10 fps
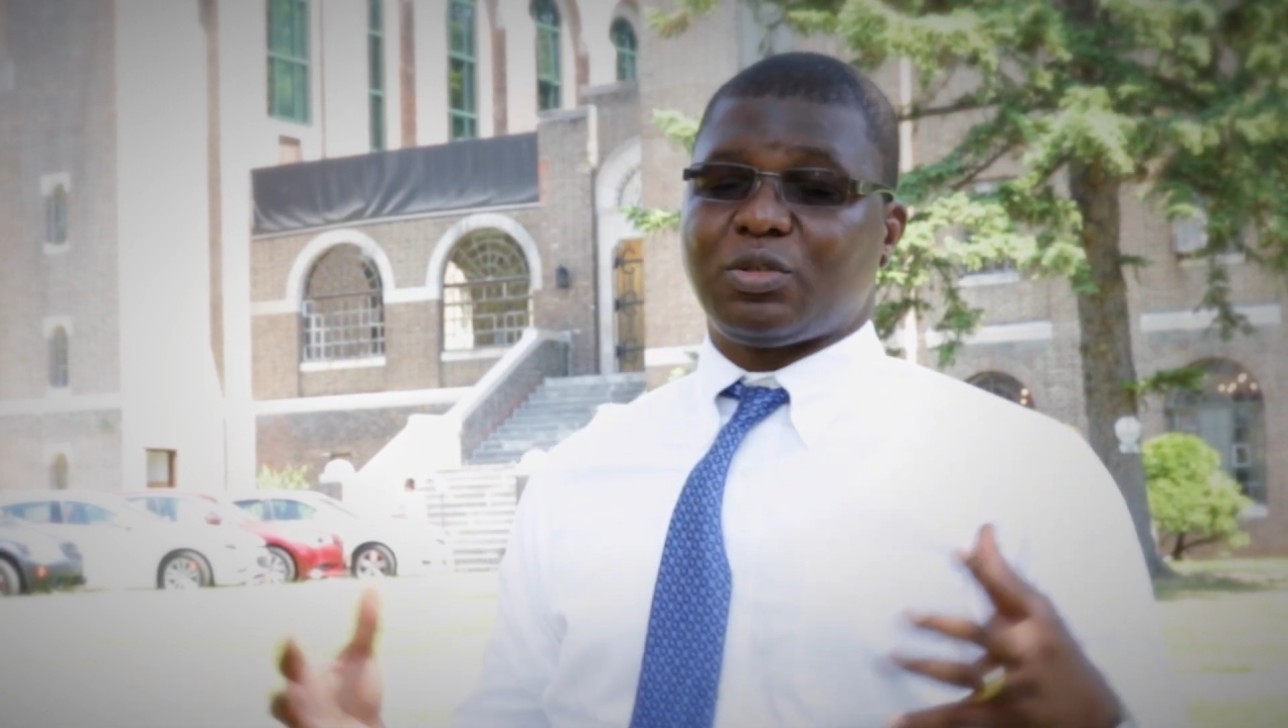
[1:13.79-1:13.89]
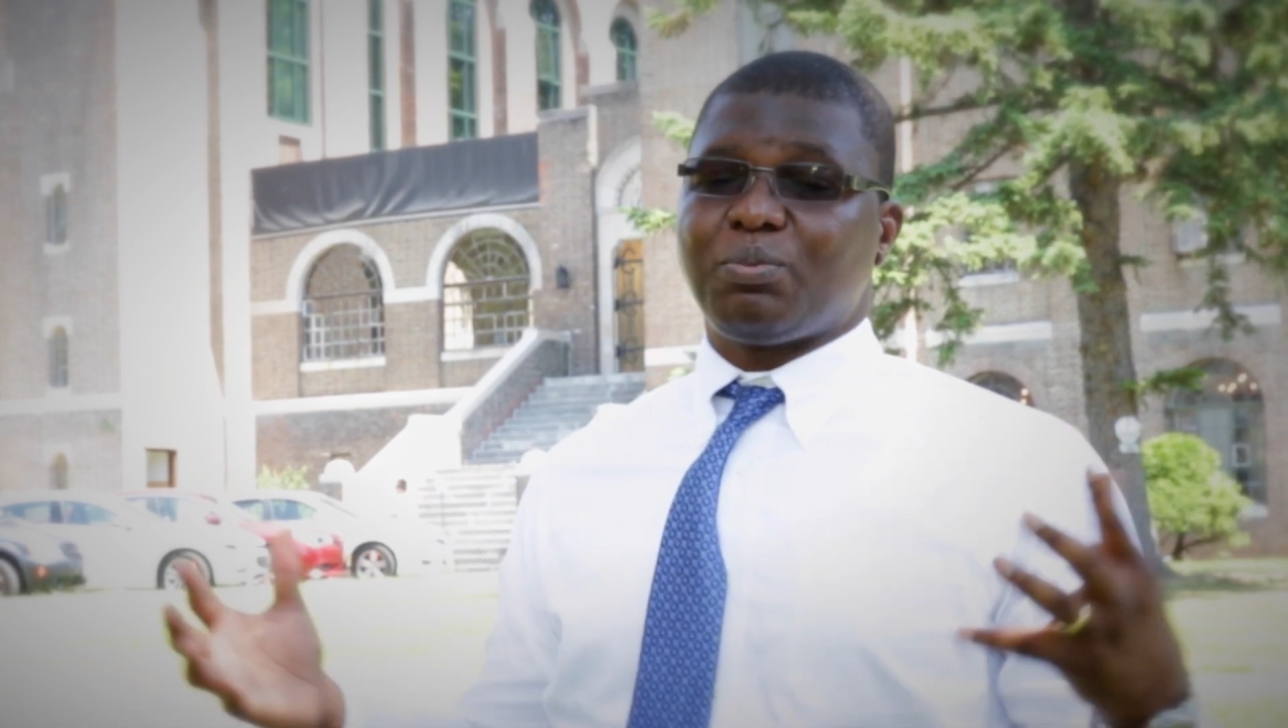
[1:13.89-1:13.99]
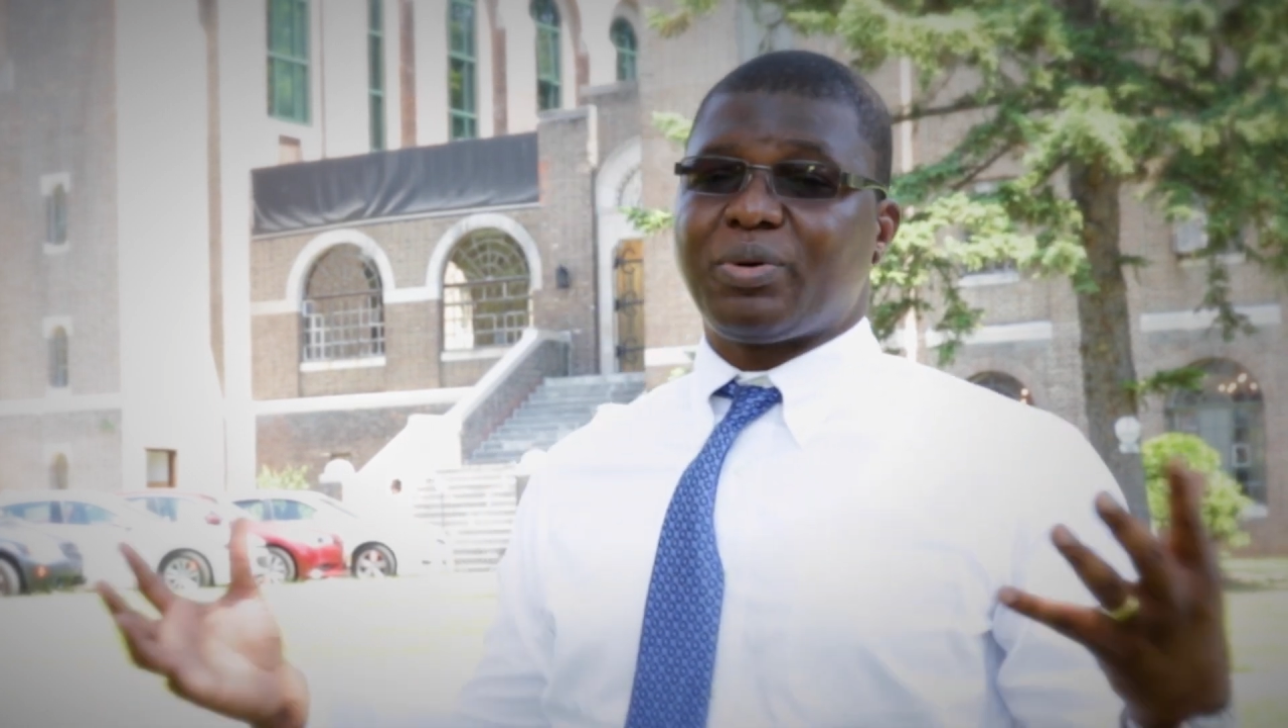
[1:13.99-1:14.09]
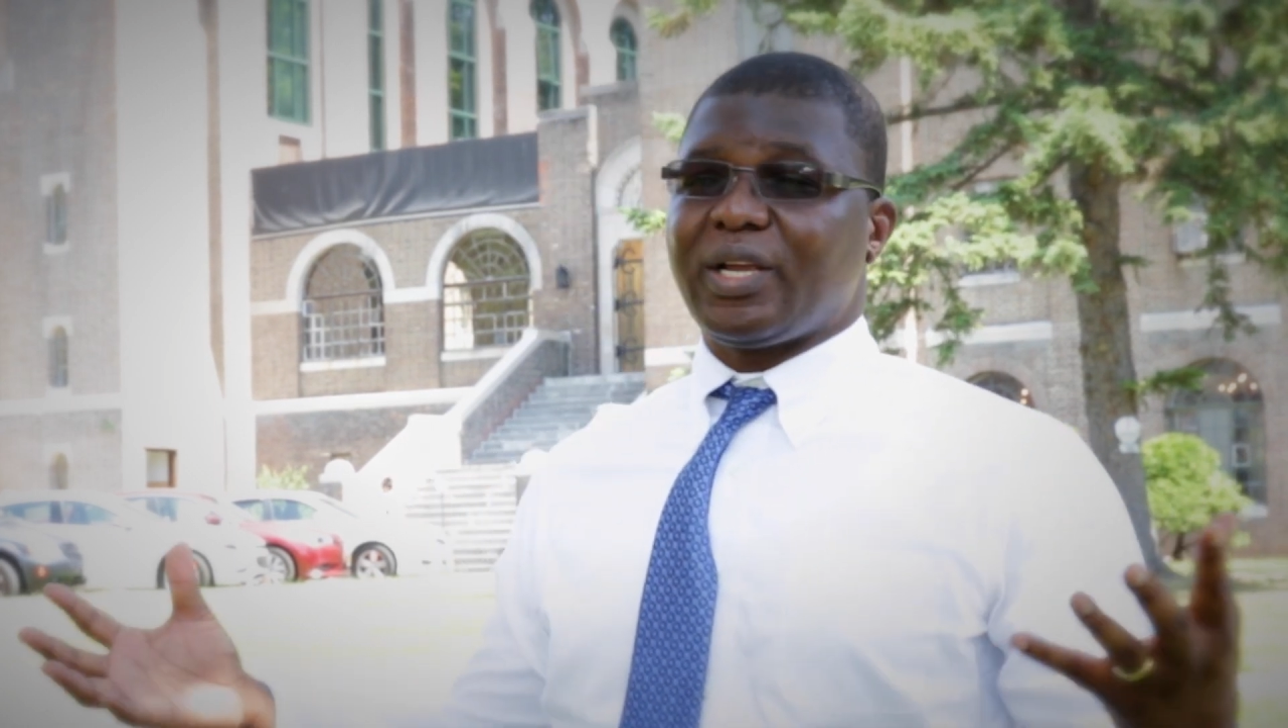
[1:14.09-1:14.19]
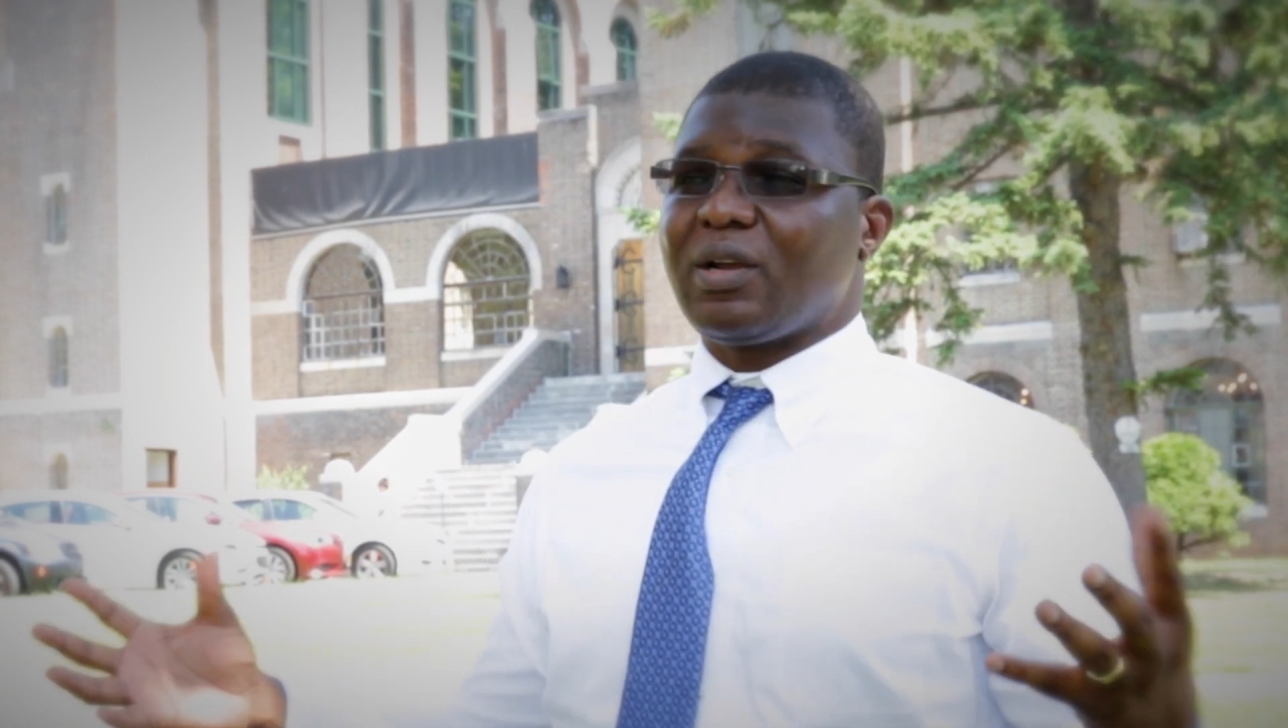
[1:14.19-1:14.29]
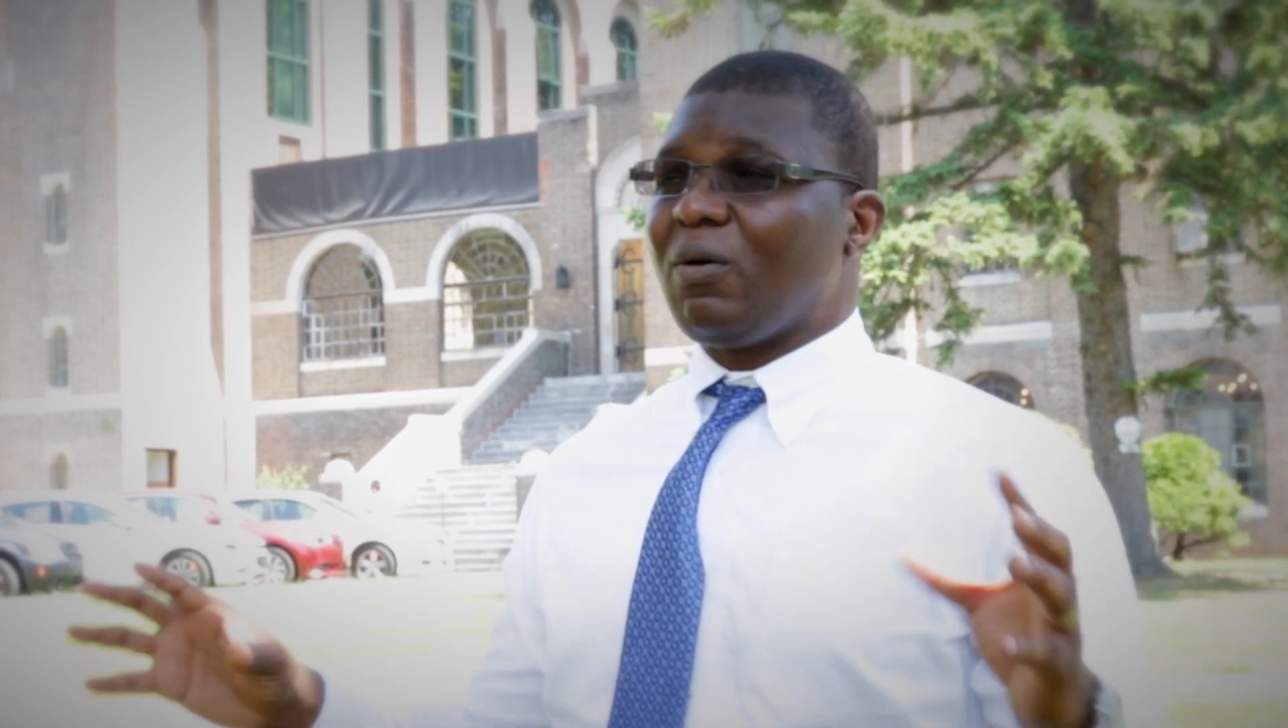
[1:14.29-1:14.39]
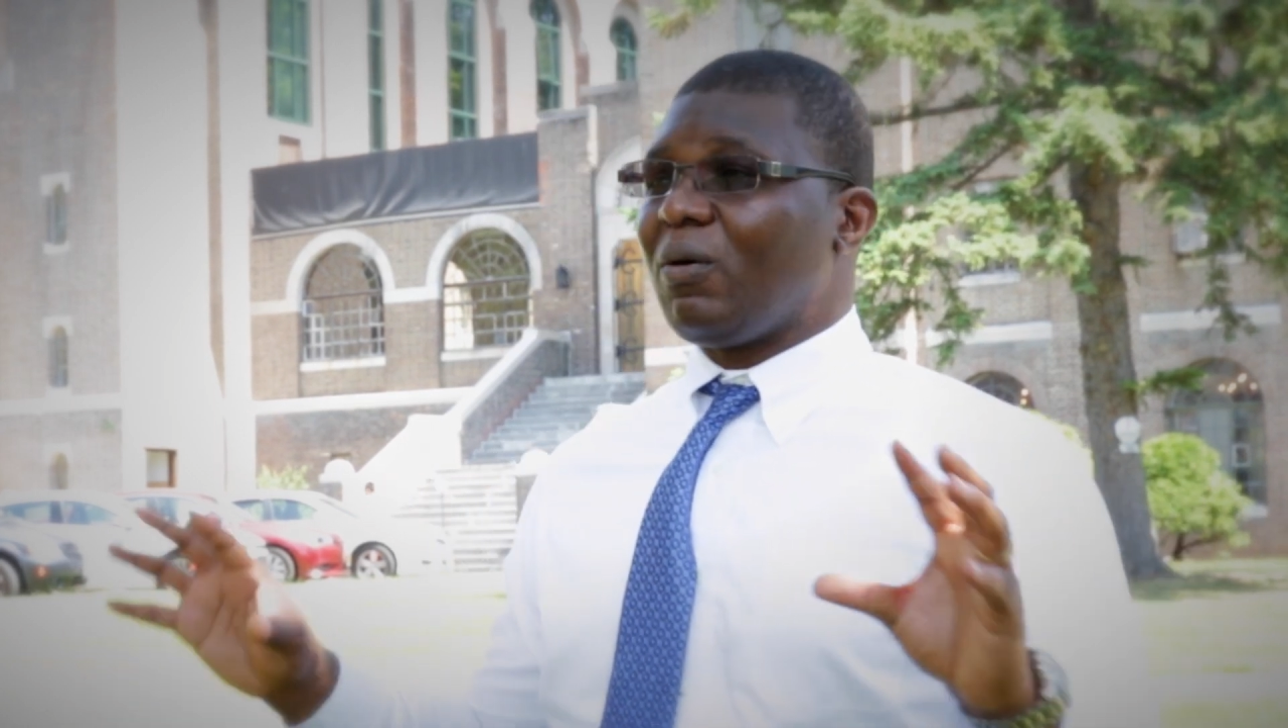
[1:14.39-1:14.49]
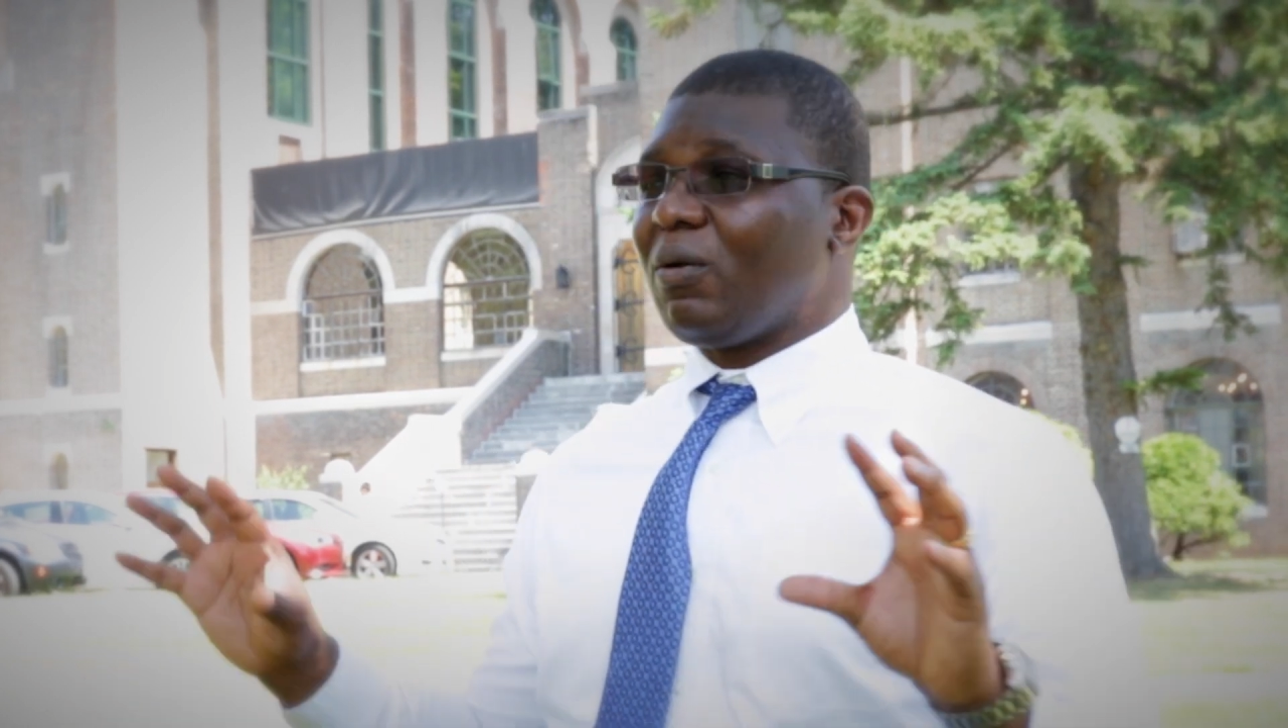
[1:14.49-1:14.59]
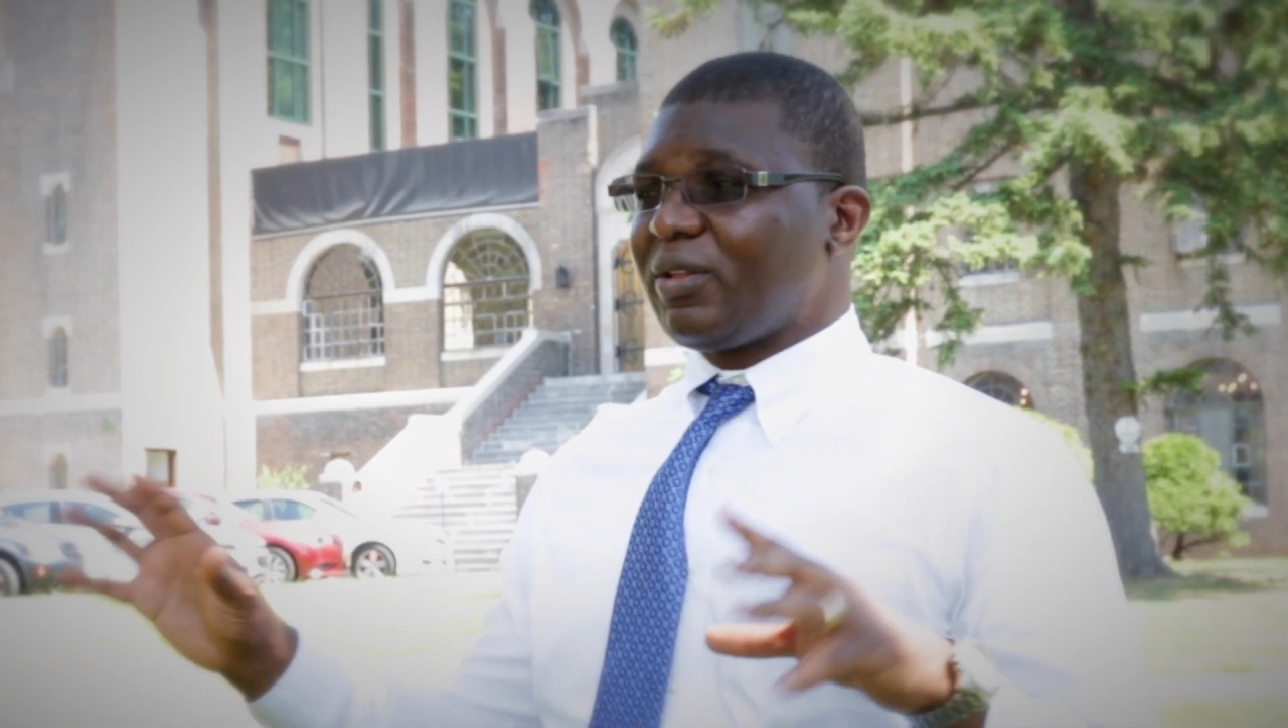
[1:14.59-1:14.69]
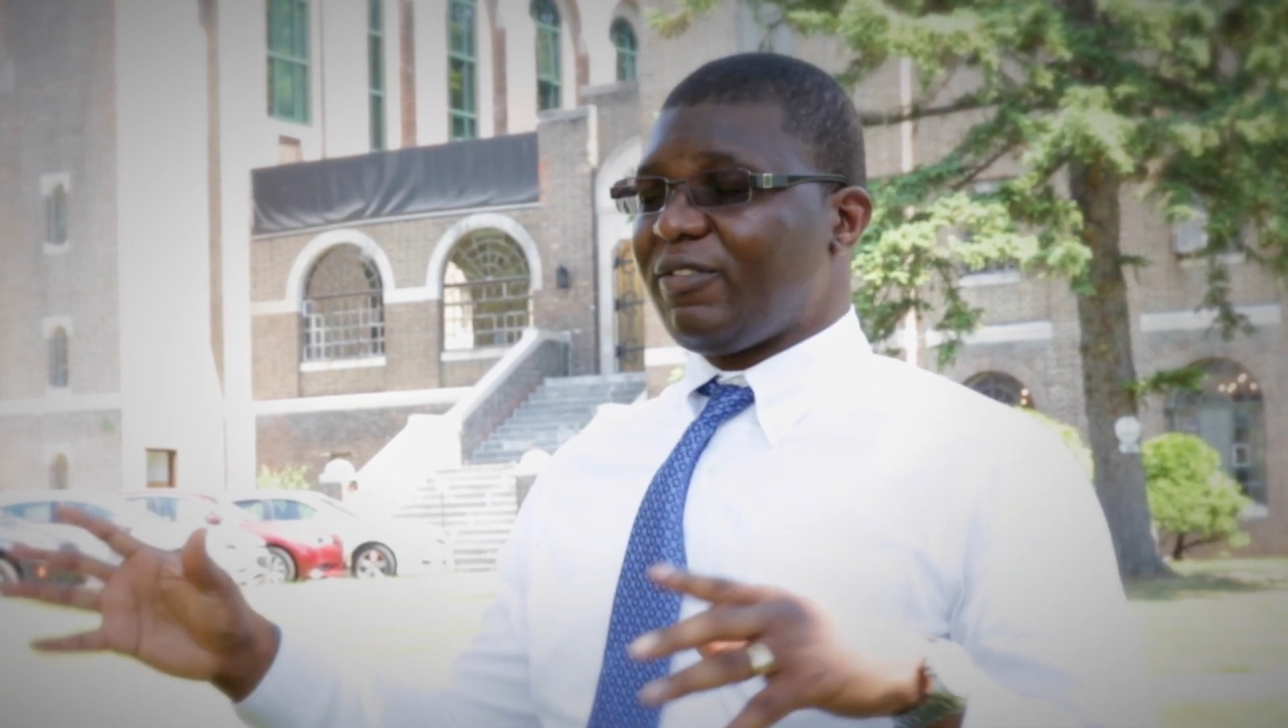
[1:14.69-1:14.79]
to bring
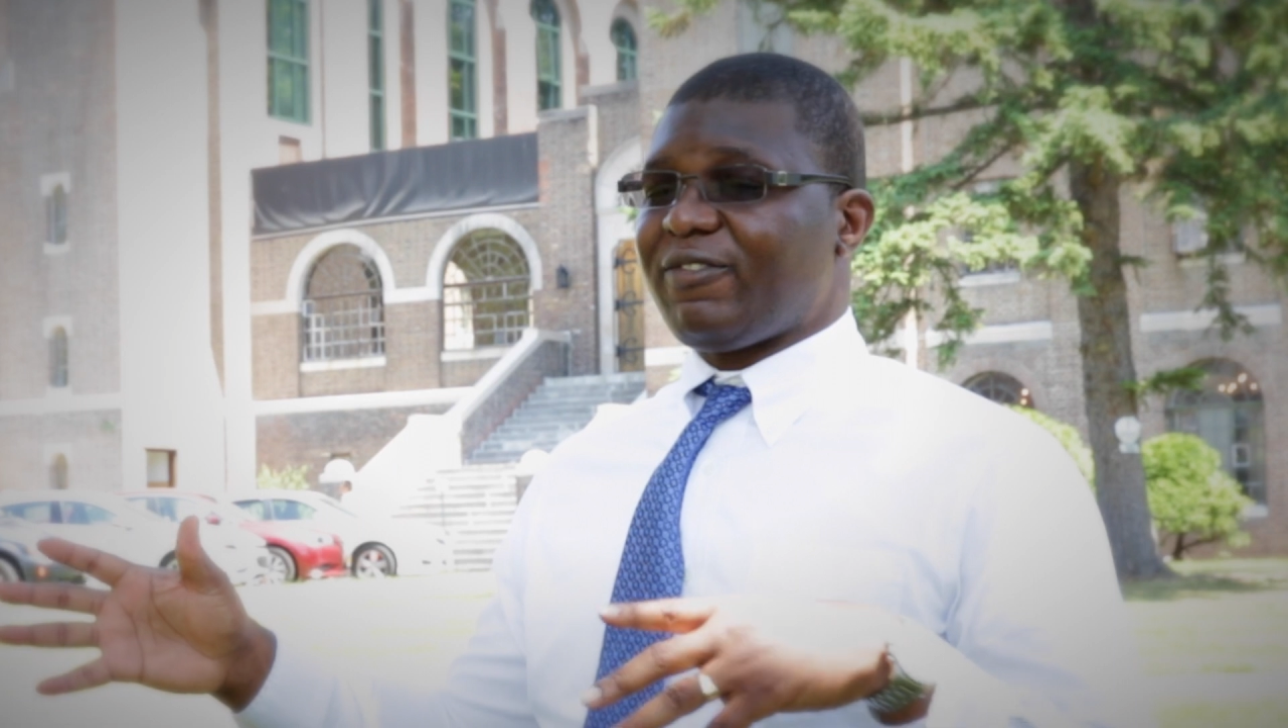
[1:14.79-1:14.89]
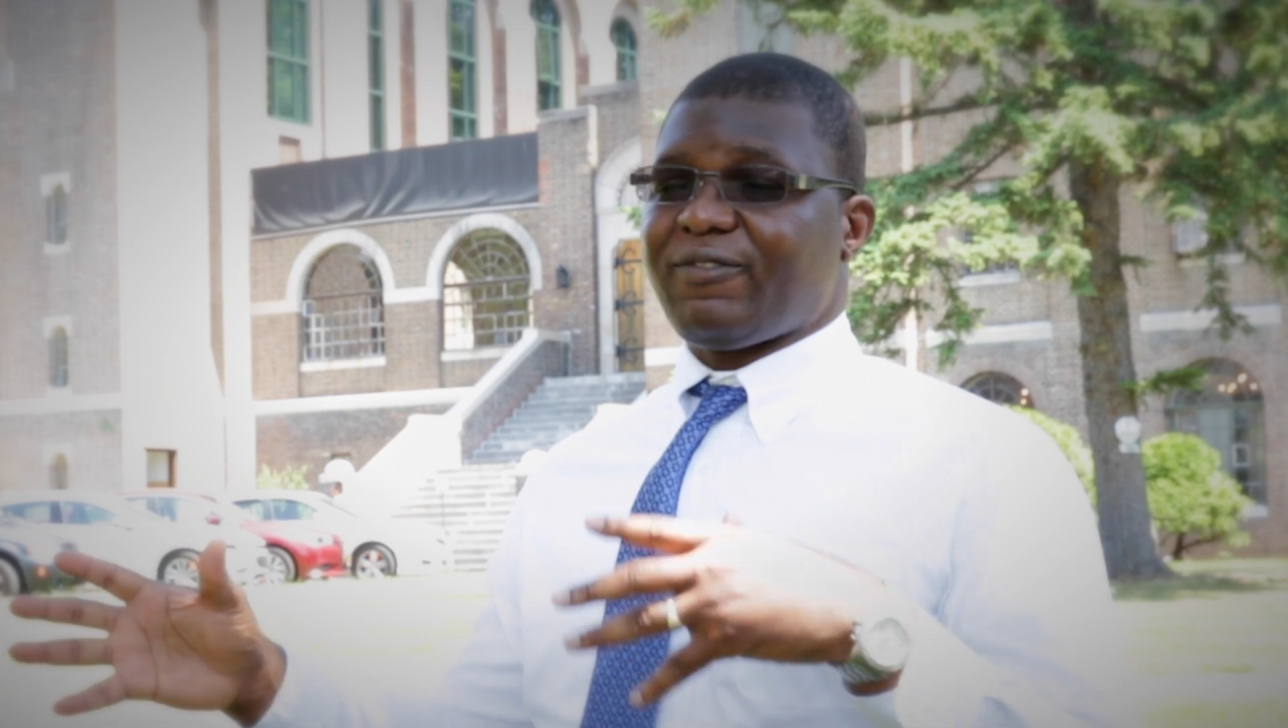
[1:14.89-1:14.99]
all the